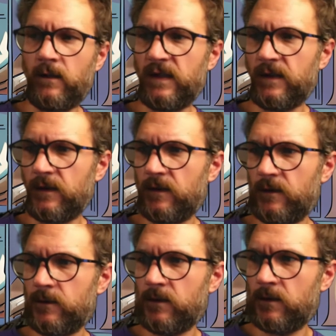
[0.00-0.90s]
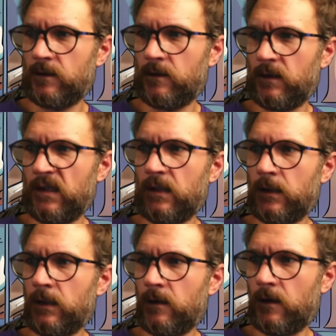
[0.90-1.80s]
So,
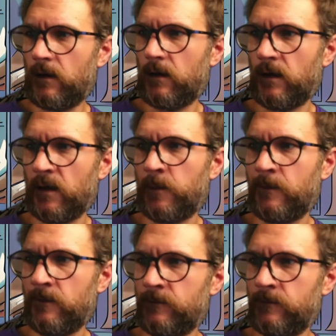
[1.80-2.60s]
um,